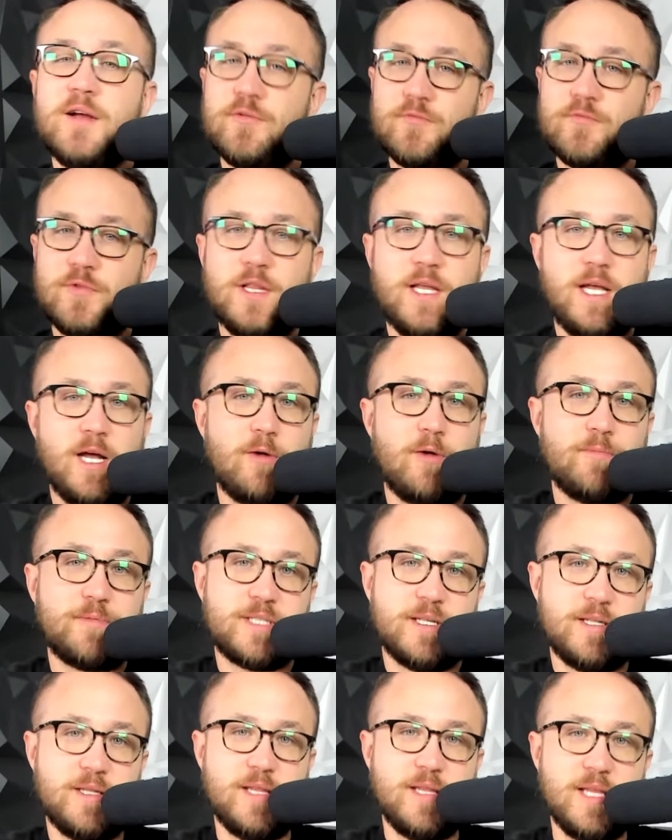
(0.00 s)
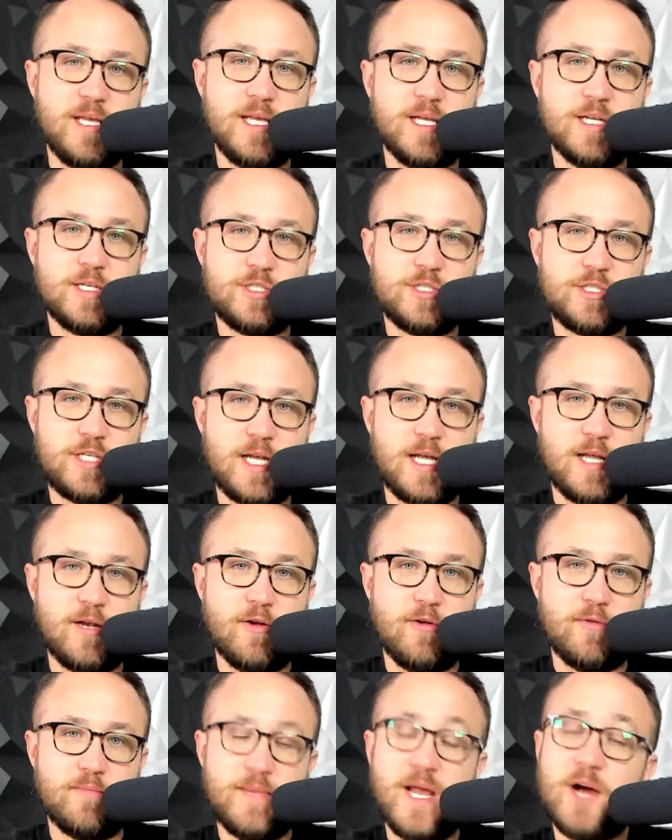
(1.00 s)
Really helps the
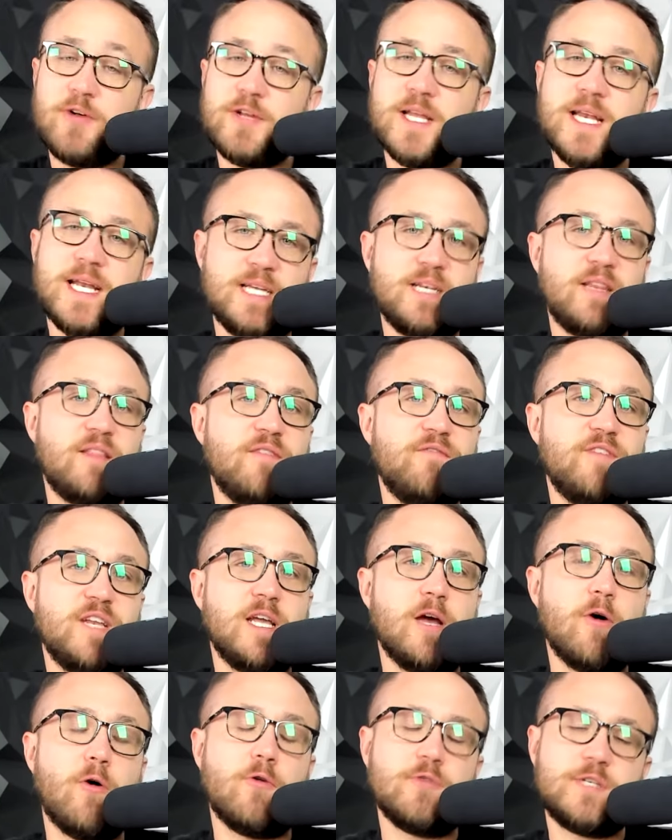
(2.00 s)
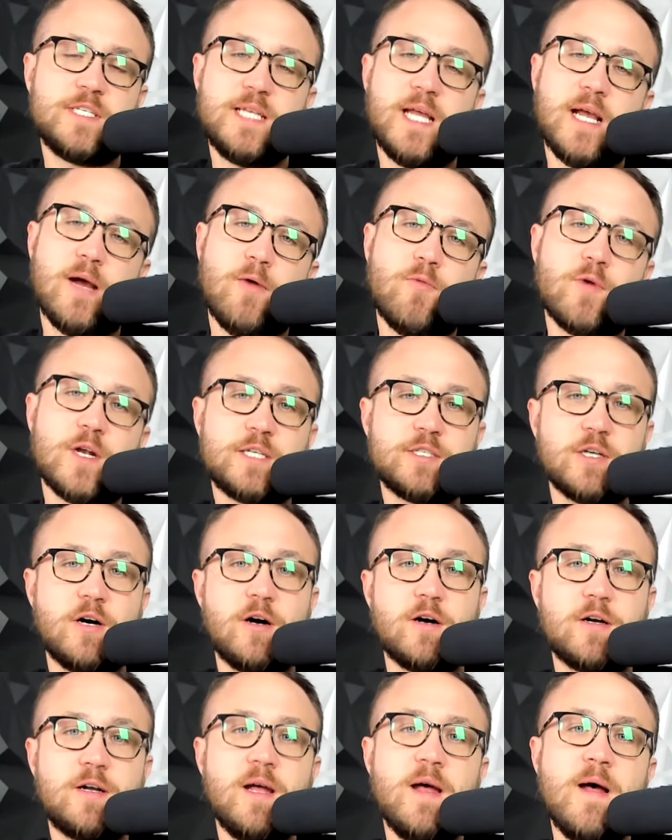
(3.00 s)
channel. Now, getting into the video, today I want to
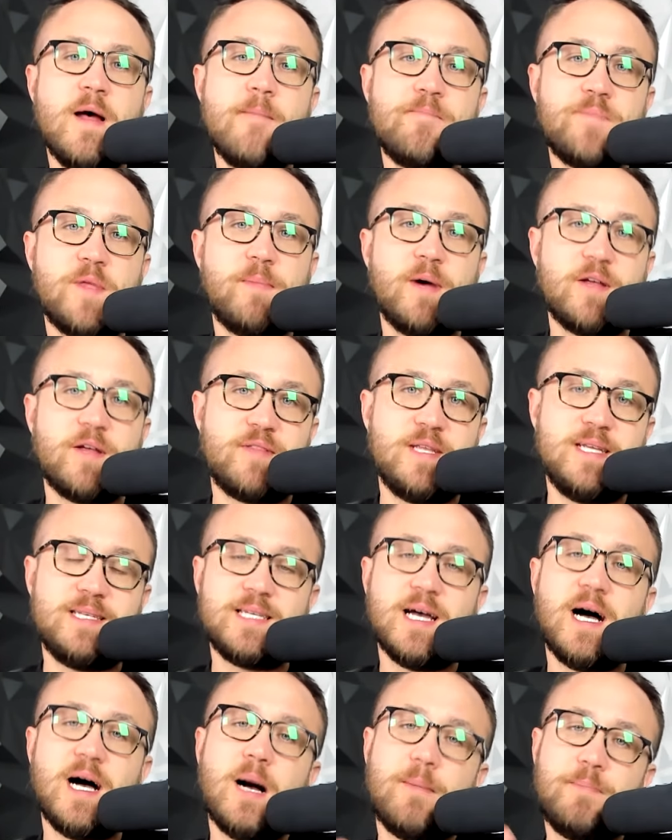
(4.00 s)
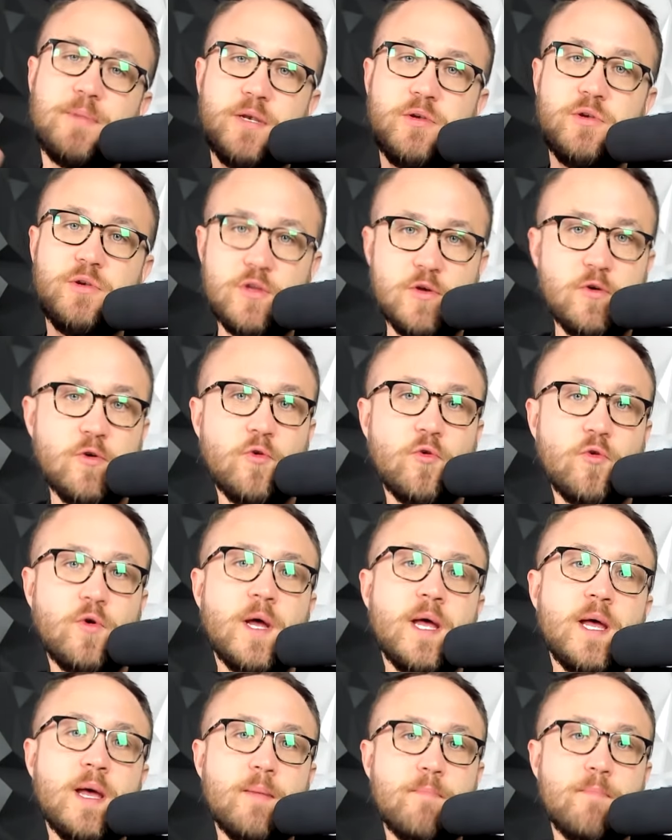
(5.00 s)
talk about the top new
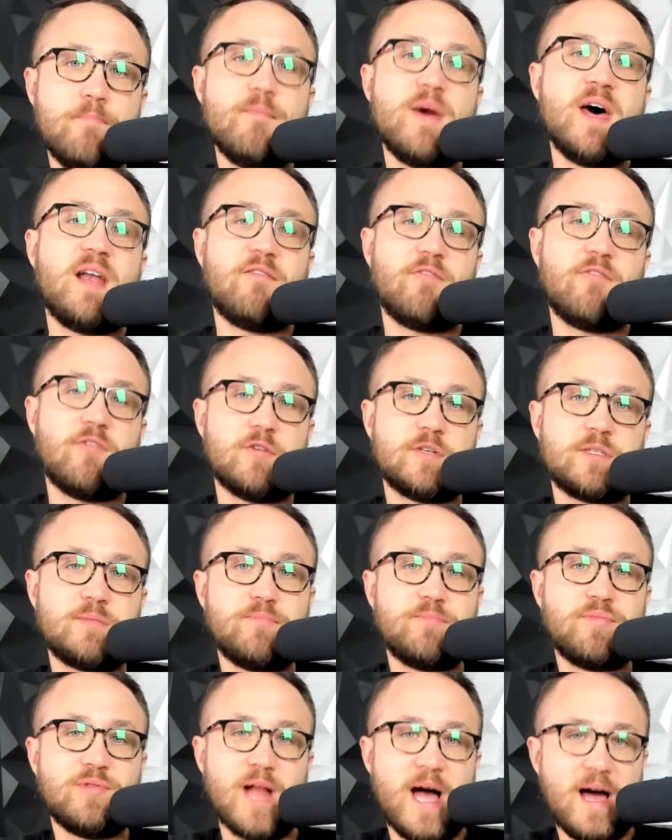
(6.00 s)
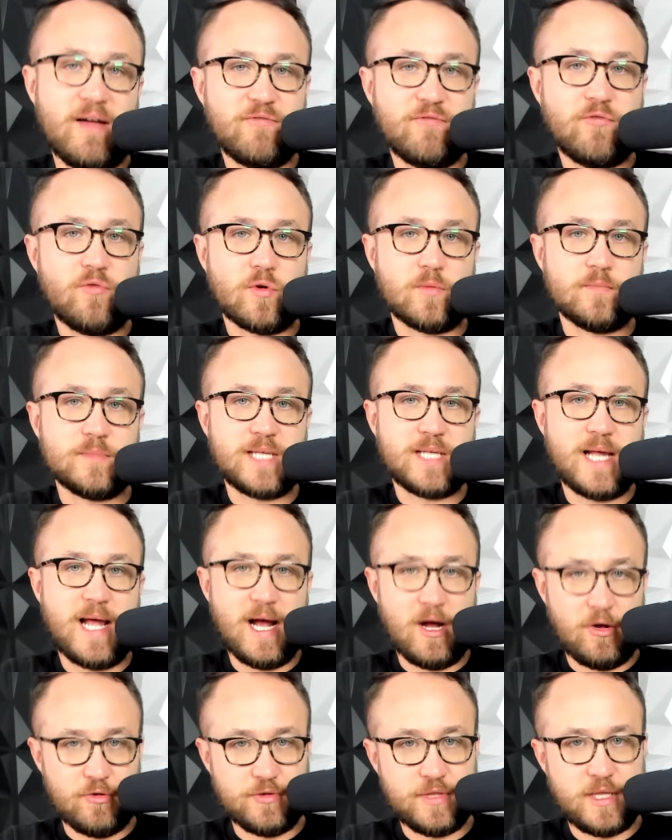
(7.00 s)
metaverse platforms
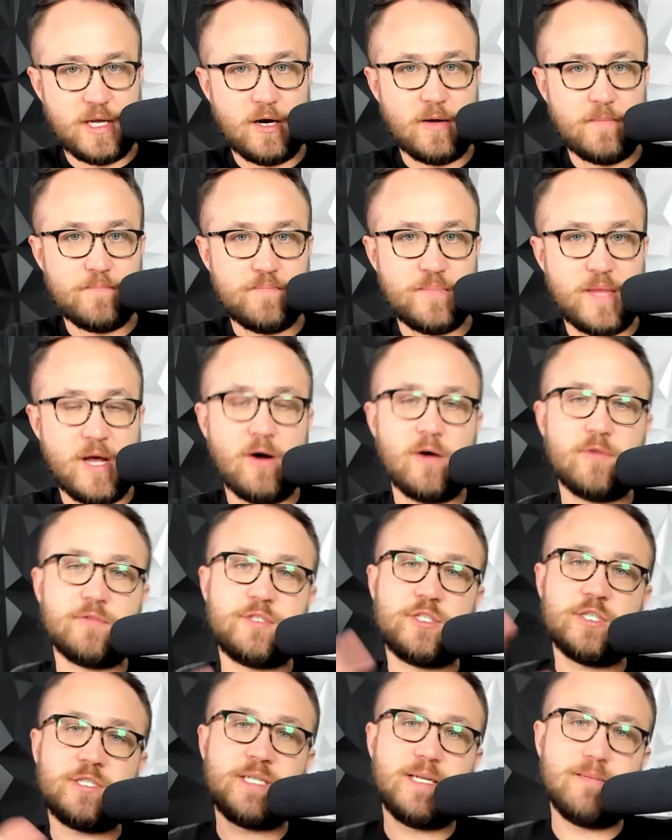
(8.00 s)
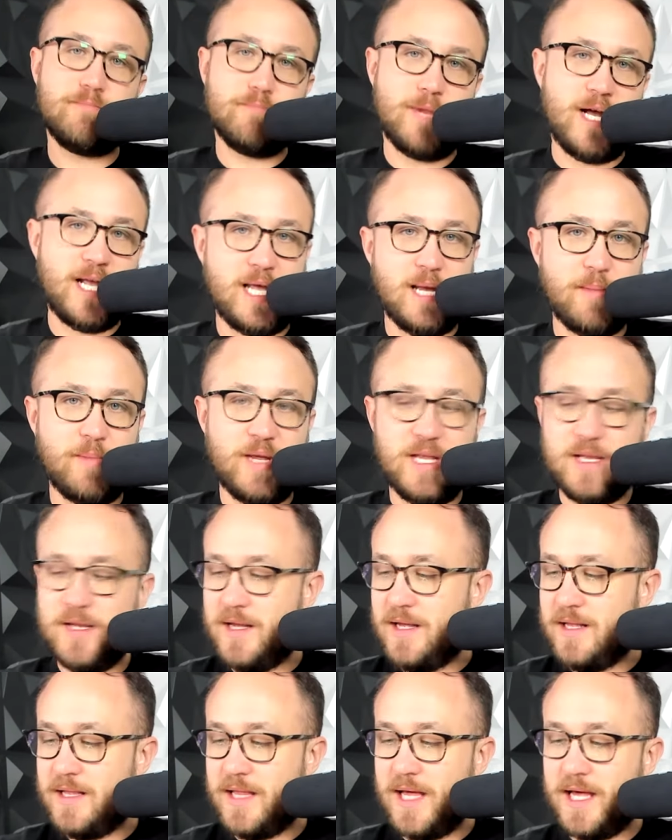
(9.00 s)
out there. Now, I was just in Miami.
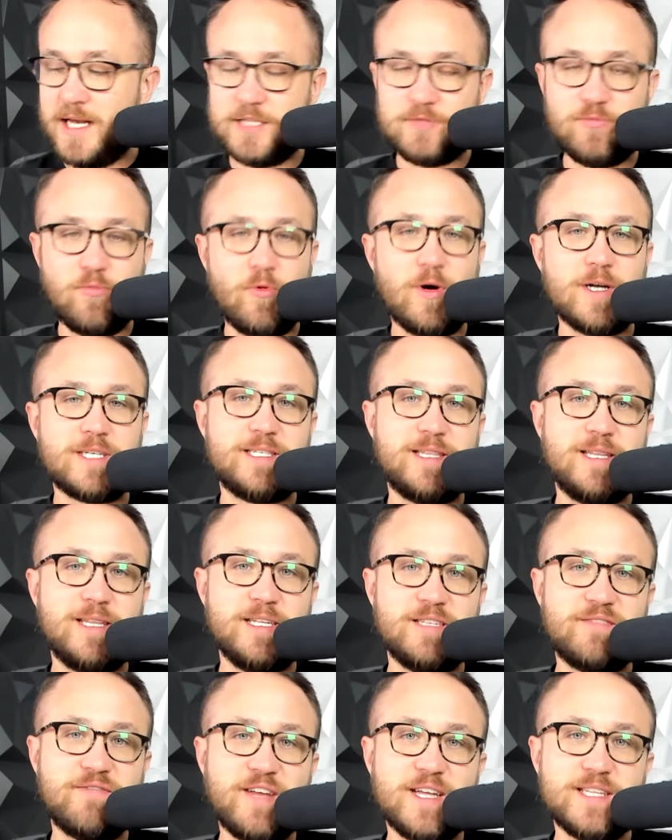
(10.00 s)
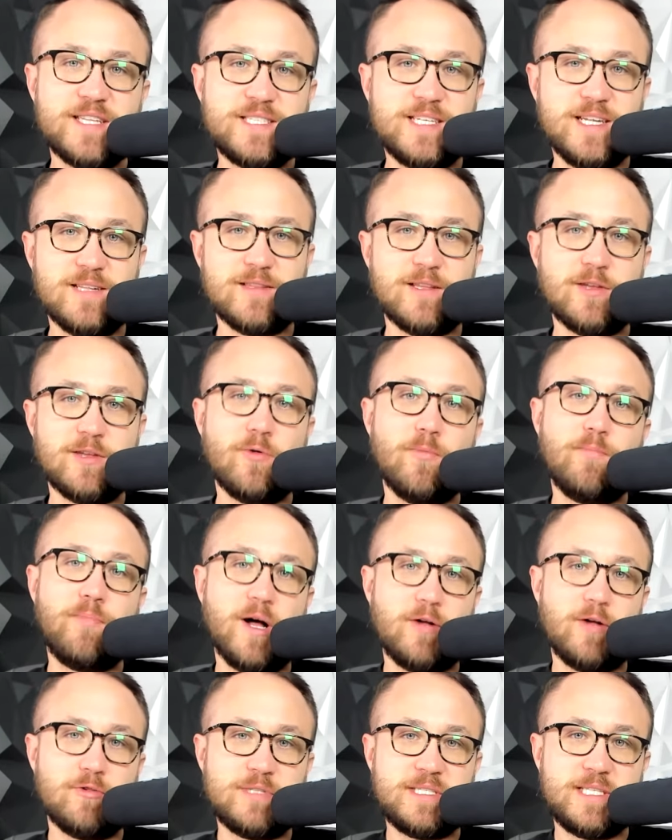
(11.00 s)
That is what these fancy little
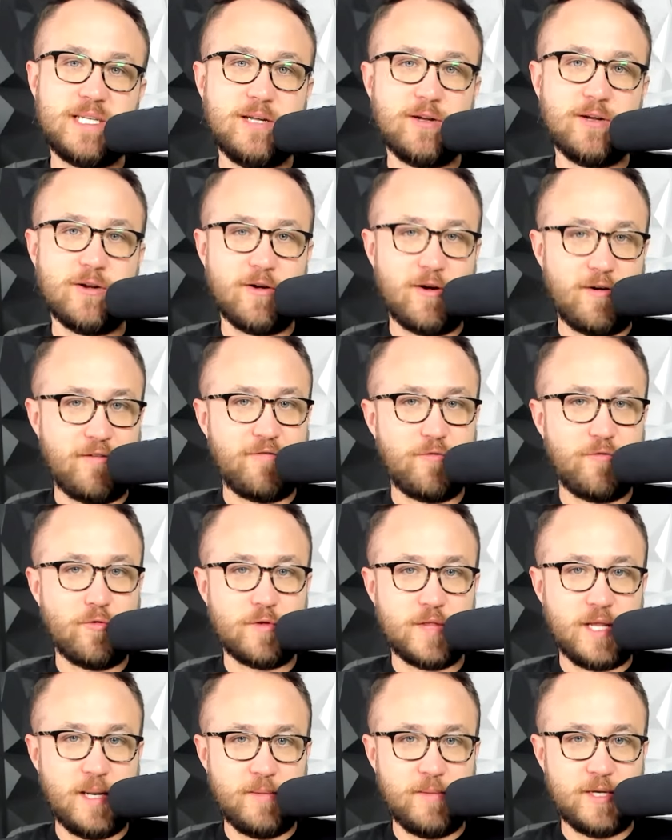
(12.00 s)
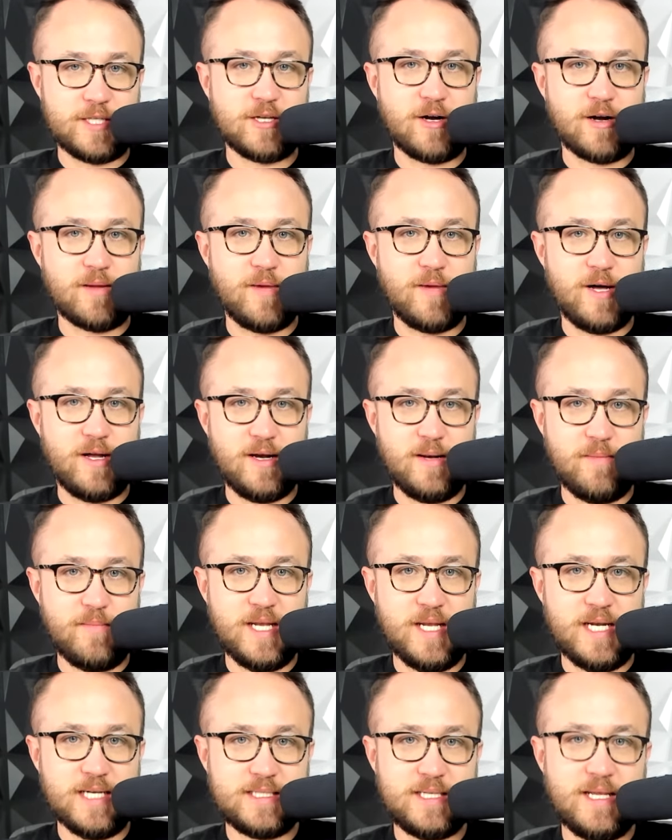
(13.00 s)
belts here are for that I'm going to talk about in a
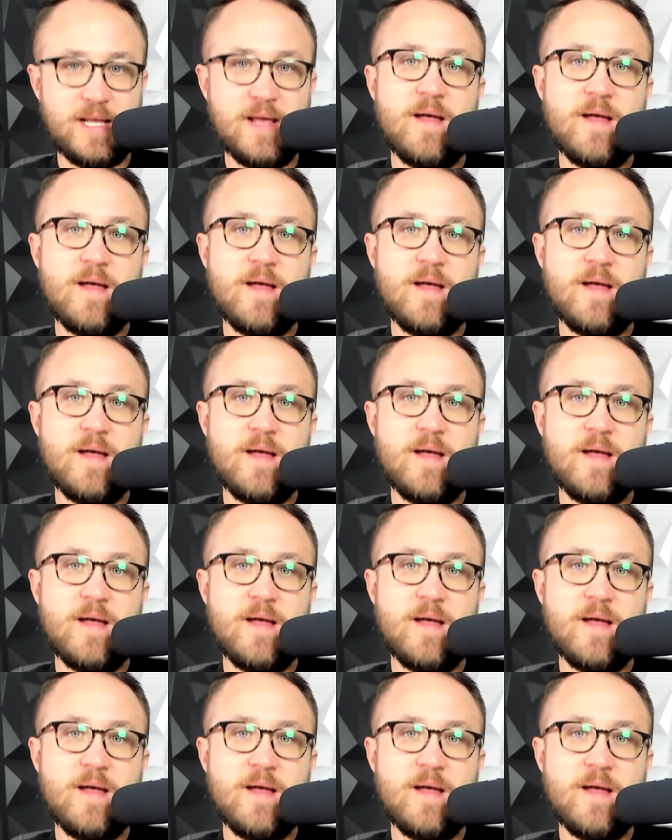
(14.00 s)
minute.